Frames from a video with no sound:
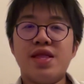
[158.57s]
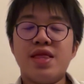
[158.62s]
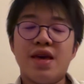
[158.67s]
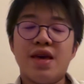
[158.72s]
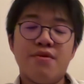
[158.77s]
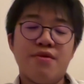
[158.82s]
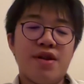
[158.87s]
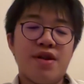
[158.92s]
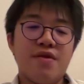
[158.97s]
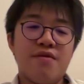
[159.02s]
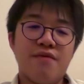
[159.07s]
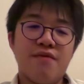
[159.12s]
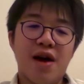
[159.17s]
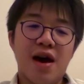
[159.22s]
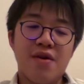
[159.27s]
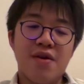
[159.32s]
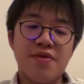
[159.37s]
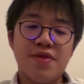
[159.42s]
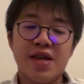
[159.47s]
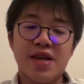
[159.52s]
They went
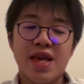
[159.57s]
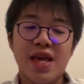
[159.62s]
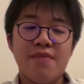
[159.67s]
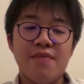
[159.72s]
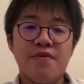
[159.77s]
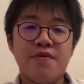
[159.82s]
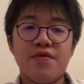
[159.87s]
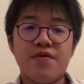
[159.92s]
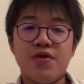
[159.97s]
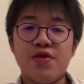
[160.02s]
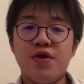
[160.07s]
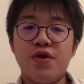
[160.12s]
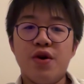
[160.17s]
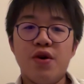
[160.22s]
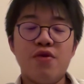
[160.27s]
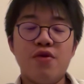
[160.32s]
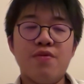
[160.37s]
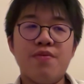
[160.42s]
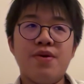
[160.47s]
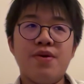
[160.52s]
around the Cape of Good
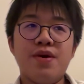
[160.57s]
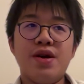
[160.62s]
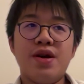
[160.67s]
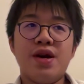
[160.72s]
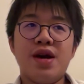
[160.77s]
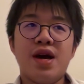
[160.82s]
Hope